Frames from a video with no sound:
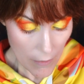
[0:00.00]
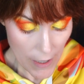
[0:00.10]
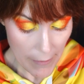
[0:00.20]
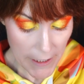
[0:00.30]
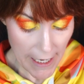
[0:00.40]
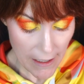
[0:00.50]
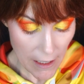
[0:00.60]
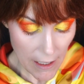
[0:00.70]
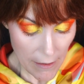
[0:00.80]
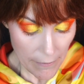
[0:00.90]
probably that
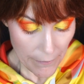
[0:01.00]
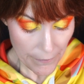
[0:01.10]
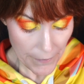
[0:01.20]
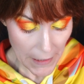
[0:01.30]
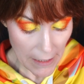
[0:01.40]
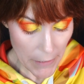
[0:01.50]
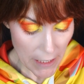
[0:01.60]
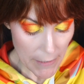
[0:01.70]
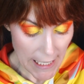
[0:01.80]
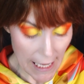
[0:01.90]
um,
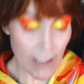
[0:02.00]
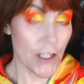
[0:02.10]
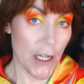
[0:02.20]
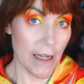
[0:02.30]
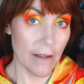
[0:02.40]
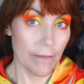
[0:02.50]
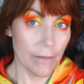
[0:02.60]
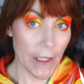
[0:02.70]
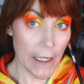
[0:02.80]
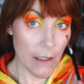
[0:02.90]
lemony metallic shade,
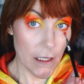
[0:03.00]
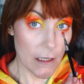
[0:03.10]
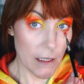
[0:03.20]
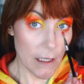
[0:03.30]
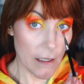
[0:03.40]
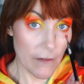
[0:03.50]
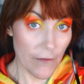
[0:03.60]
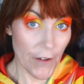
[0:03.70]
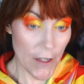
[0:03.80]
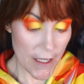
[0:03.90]
like in the
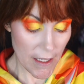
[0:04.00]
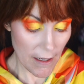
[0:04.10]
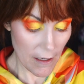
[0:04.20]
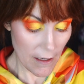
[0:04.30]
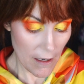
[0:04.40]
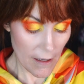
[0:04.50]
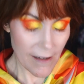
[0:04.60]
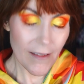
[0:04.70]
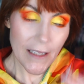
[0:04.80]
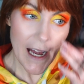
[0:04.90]
first,
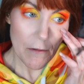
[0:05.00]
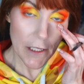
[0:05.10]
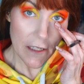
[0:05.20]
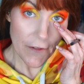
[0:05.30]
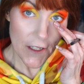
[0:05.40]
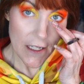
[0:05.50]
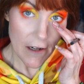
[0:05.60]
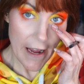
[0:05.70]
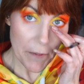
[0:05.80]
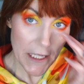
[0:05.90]
not really the first inner
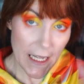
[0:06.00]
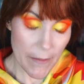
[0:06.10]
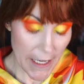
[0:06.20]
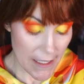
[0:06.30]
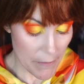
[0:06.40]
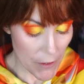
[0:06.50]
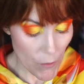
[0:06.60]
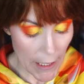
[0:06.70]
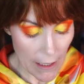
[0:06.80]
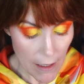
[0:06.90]
half, but that space in
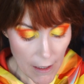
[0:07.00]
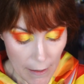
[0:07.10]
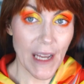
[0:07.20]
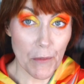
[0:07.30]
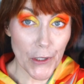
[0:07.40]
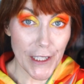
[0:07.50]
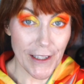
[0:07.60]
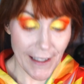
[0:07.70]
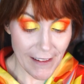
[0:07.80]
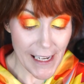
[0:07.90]
between. I'm really
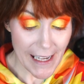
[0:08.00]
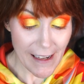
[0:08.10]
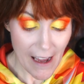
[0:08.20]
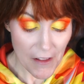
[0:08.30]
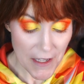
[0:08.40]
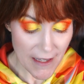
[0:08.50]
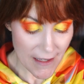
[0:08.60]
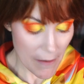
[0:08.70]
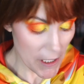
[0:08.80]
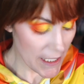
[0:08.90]
liking how this is
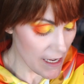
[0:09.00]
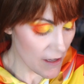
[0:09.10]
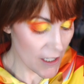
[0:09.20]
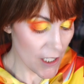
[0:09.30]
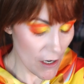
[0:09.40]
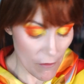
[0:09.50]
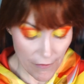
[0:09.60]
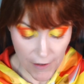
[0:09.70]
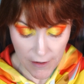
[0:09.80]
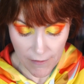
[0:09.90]
coming together. You know,
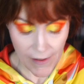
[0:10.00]
for